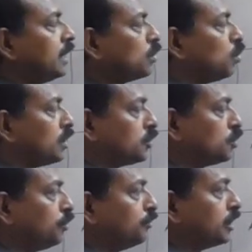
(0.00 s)

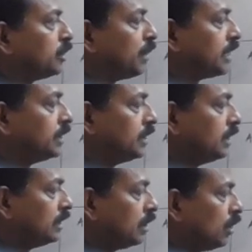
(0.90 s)
equals to V by
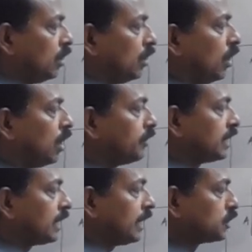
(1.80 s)
D,
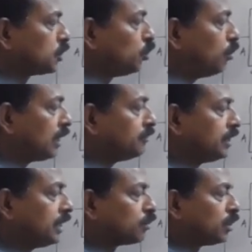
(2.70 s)
or we can write Q
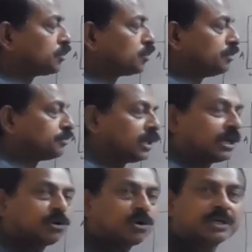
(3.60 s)
by V equals to
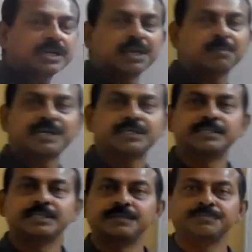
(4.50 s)
epsilon naught A
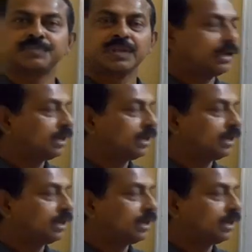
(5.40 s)
by D.